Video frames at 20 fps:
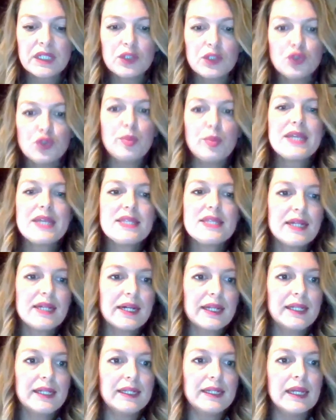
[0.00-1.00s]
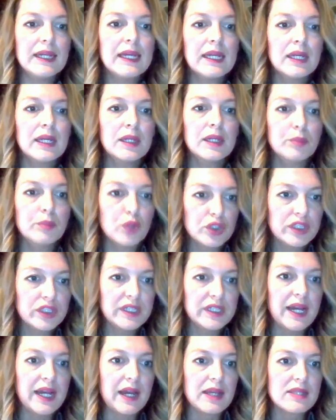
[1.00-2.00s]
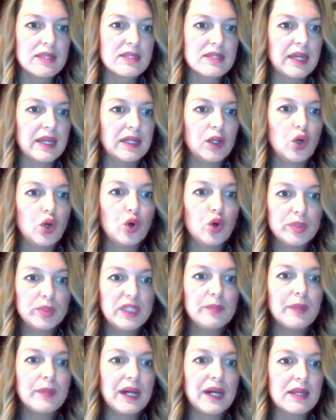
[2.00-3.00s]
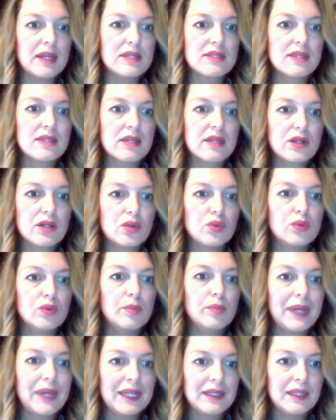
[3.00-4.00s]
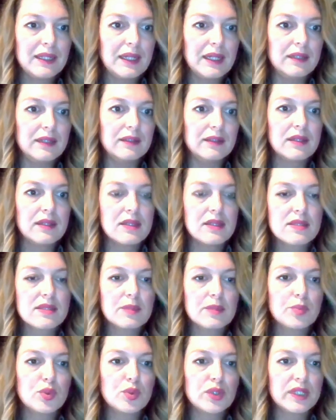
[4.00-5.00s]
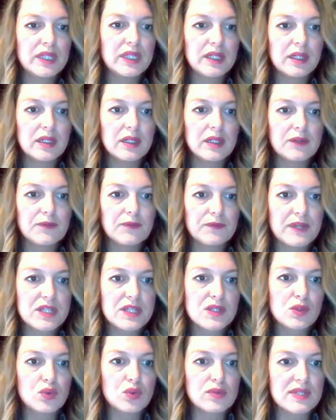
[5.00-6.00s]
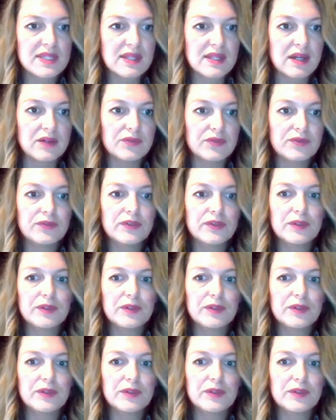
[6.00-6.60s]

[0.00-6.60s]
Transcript: to basically modernize and optimize their own mandate in supporting vet school staff,